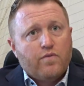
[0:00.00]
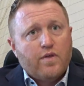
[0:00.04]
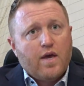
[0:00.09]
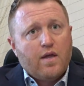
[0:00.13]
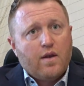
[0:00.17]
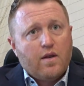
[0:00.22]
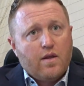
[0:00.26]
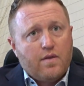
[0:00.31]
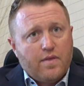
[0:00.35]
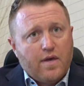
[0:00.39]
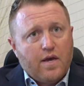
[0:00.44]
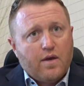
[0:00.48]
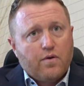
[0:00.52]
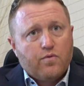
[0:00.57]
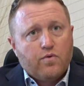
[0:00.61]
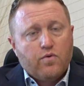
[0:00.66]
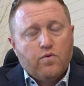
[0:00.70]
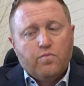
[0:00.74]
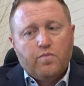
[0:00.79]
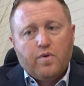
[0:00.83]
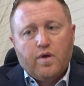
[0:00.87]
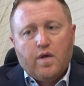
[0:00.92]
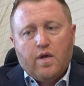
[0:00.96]
that
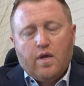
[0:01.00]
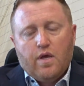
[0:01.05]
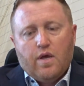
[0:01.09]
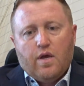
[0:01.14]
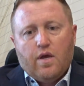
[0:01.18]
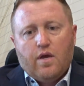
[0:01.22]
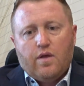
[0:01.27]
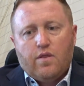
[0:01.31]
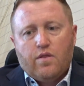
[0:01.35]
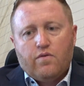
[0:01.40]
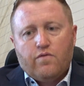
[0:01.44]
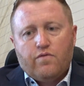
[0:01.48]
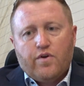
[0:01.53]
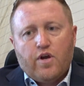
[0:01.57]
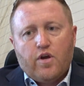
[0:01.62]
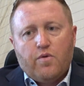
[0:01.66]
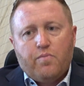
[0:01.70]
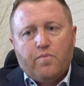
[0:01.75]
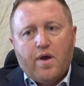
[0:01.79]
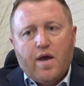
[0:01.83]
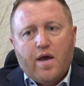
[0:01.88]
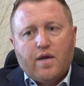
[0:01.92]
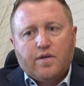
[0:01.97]
group, and they're
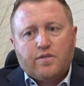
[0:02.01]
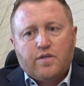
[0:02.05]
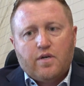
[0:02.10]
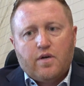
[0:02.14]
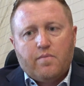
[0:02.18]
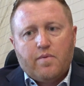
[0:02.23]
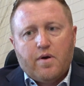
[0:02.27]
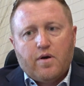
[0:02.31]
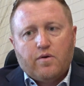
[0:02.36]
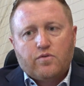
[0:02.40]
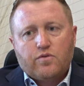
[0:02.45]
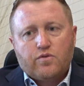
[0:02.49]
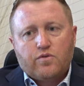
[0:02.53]
very passionate about